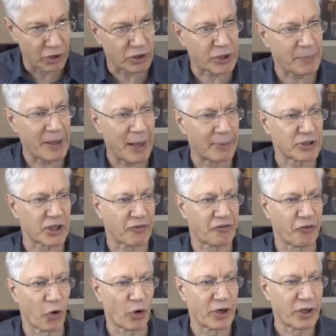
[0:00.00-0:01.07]
to be able to
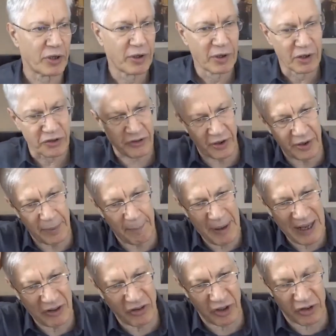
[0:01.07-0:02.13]
afford some of the
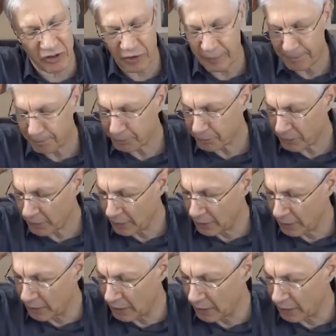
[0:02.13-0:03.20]
basics
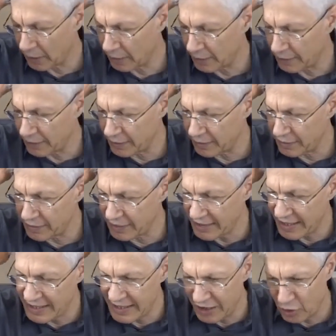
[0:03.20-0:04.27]
uh, uh, that
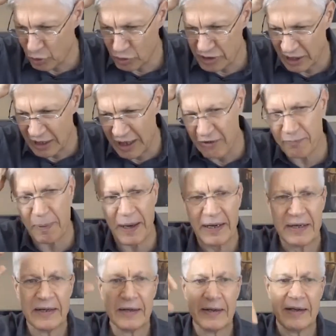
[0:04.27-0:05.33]
they need in order to live.
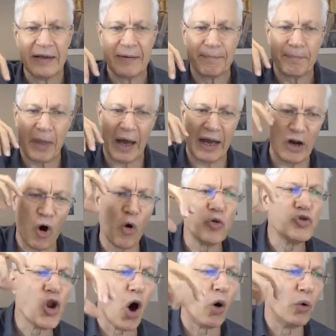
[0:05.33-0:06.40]
But I
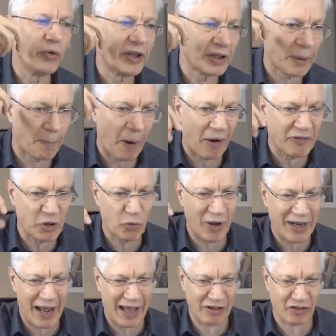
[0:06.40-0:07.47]
don't know that the poverty
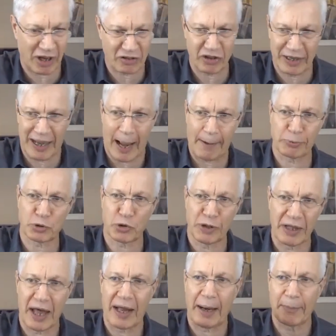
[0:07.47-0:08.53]
rate is actually
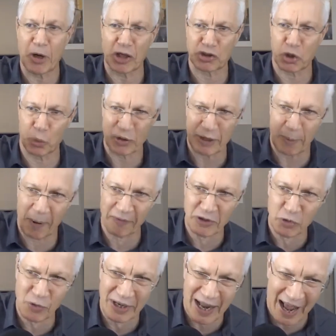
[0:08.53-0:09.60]
capturing that. I'm not sure what the
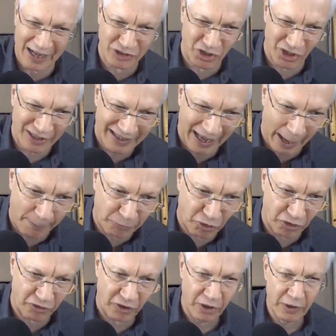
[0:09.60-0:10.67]
poverty rate actually
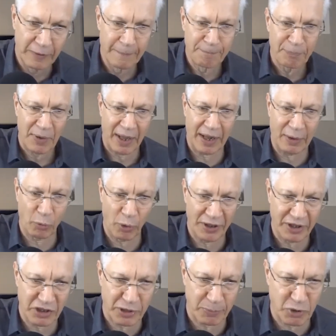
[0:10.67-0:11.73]
captures and
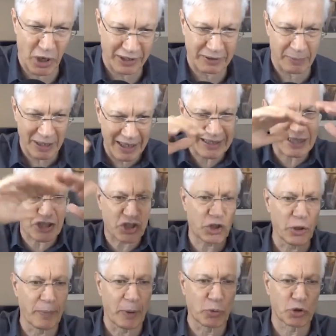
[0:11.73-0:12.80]
whether it's objective. But let's
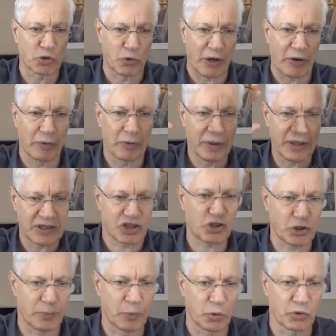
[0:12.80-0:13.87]
assume it was real. Let's
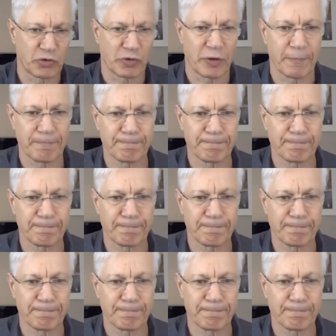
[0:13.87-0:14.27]
assume it was real.